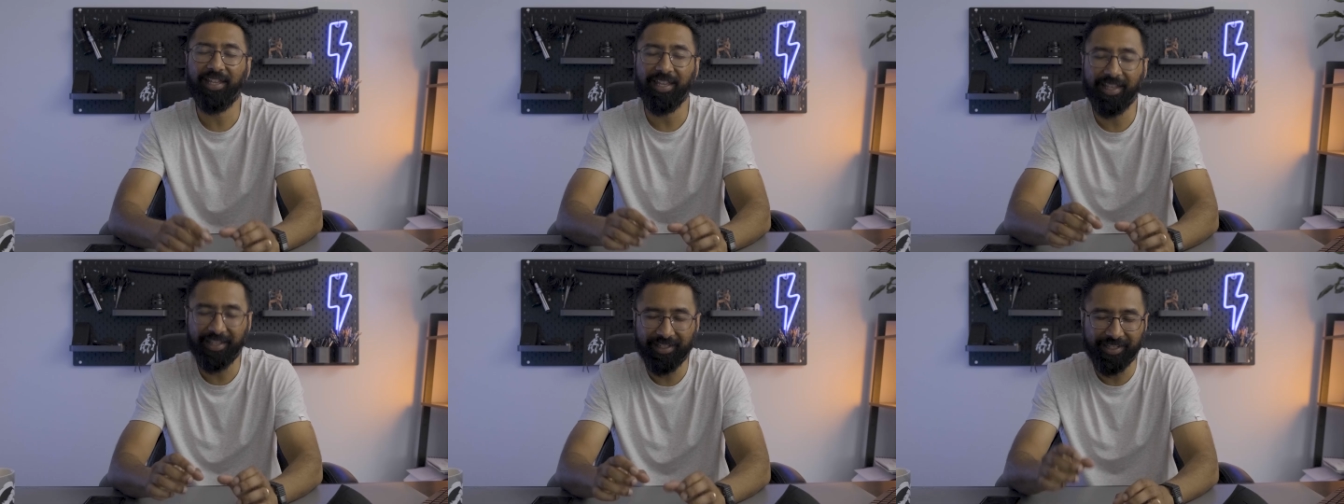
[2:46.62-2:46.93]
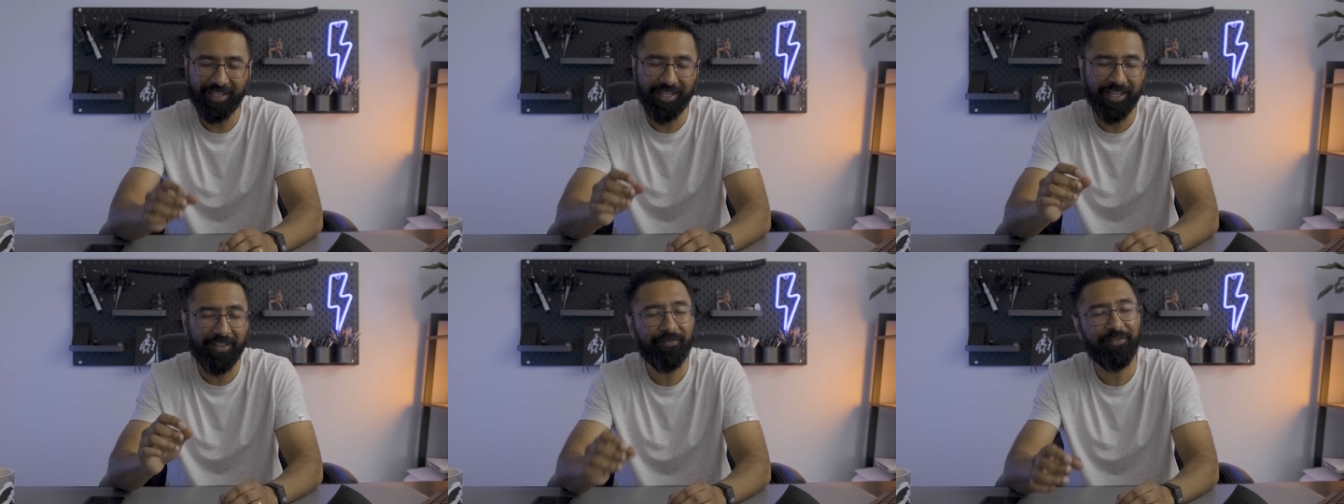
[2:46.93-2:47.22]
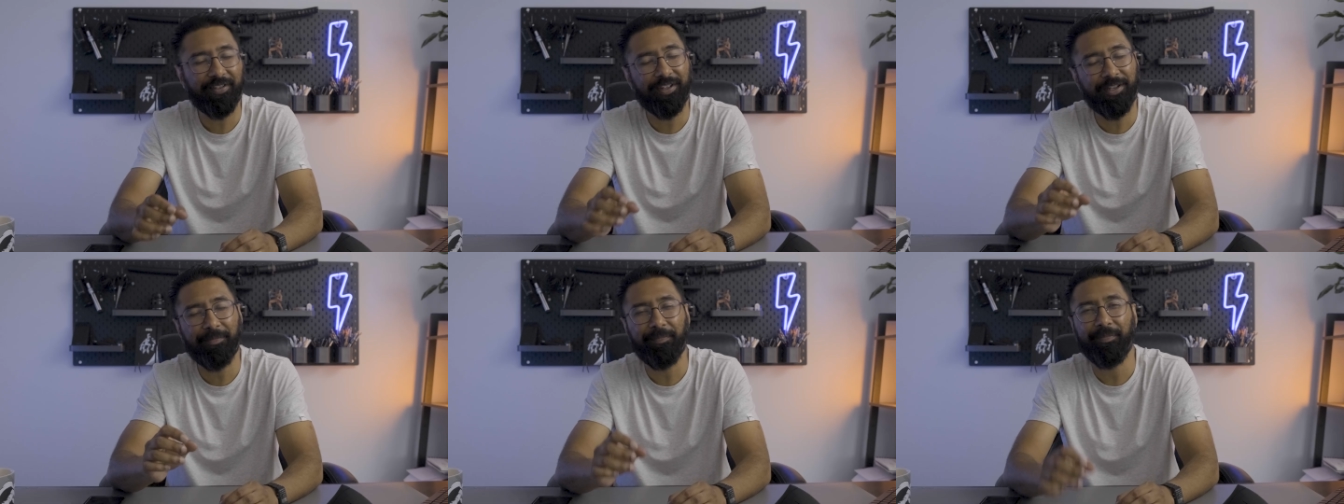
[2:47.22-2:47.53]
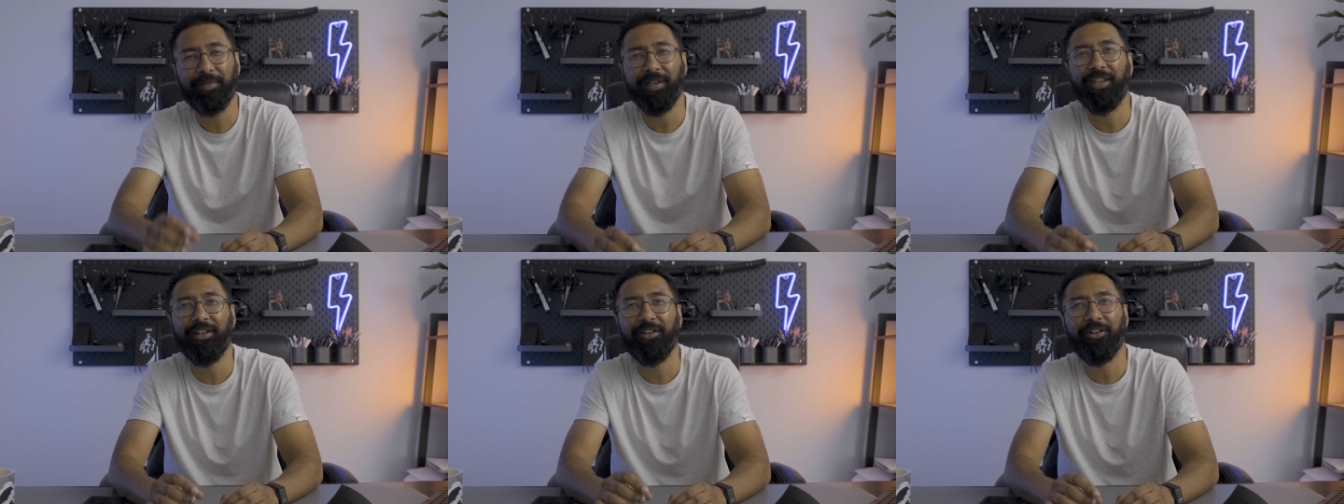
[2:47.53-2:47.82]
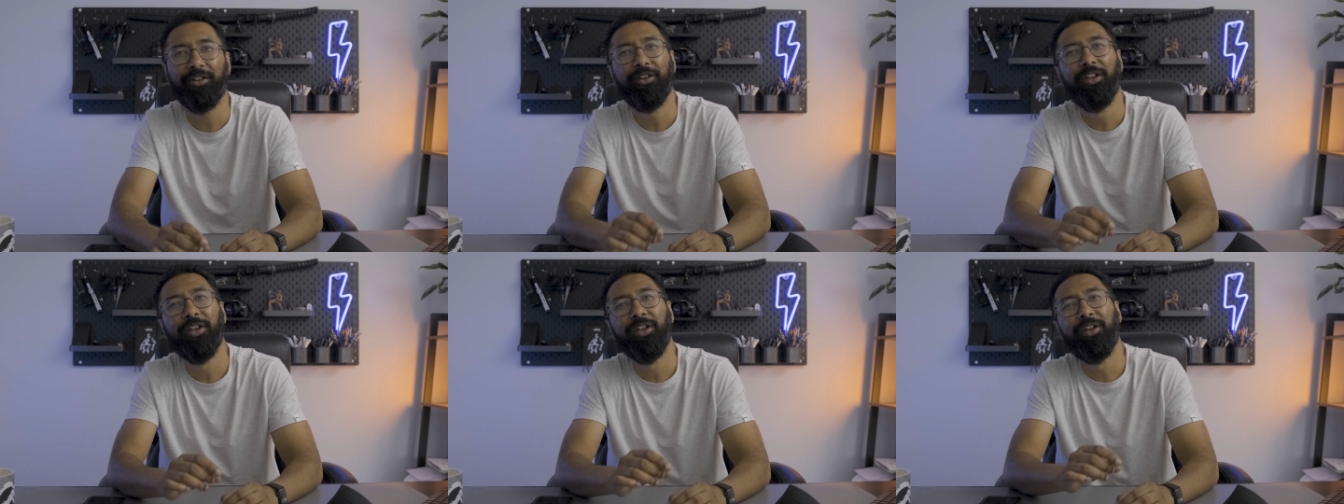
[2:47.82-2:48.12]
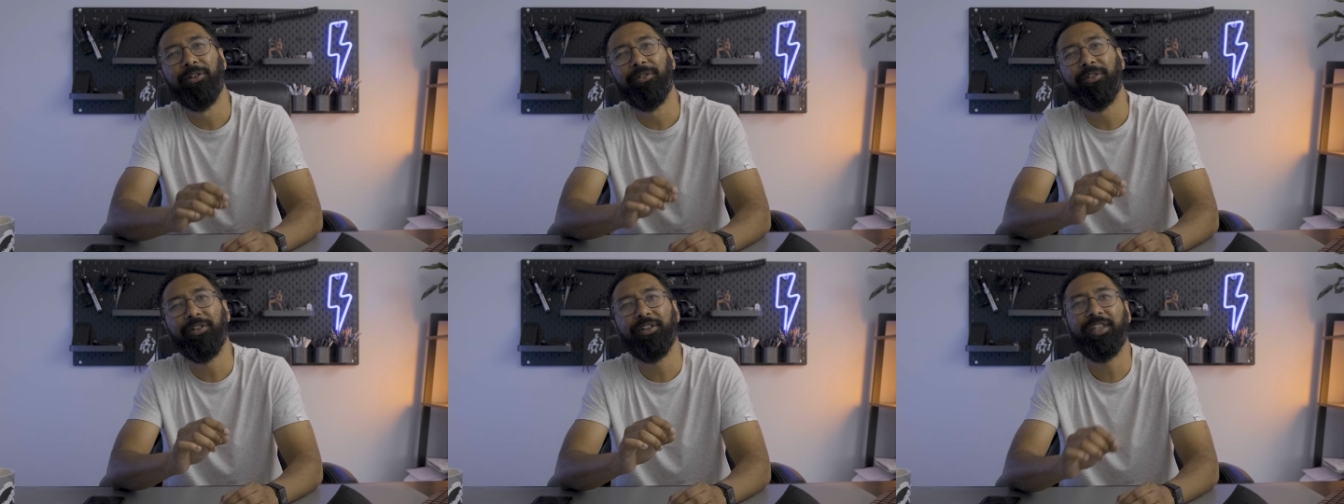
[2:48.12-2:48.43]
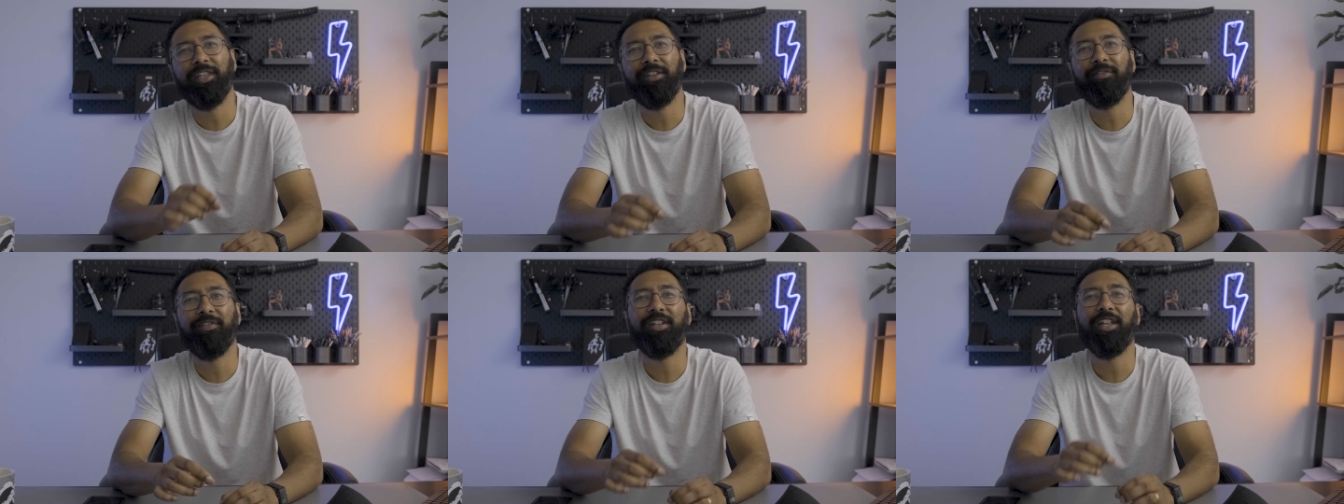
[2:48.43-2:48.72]
in Infinite Painter, we're
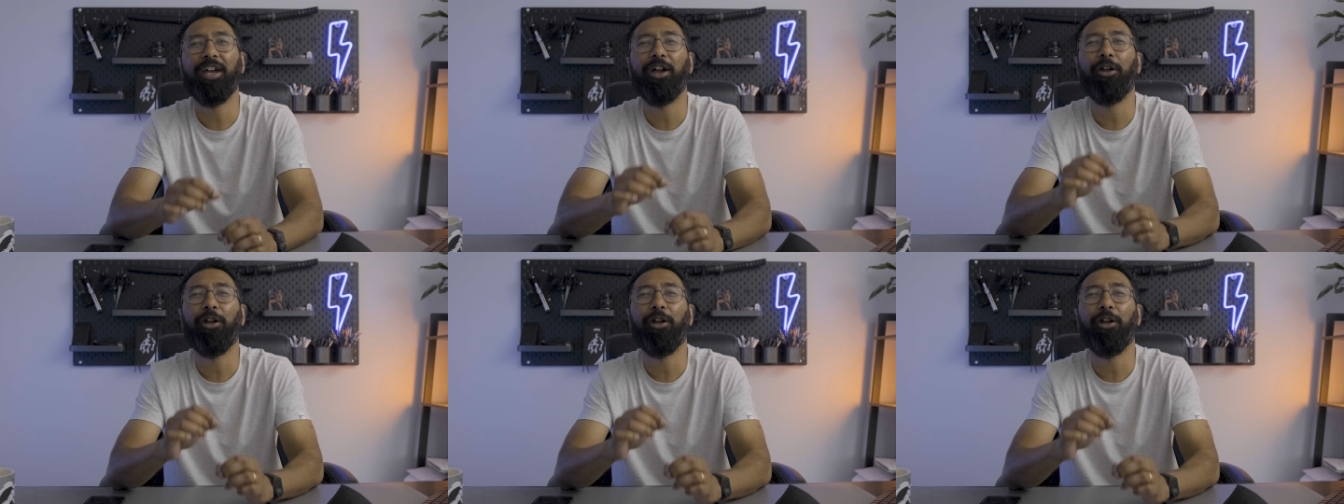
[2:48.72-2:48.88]
given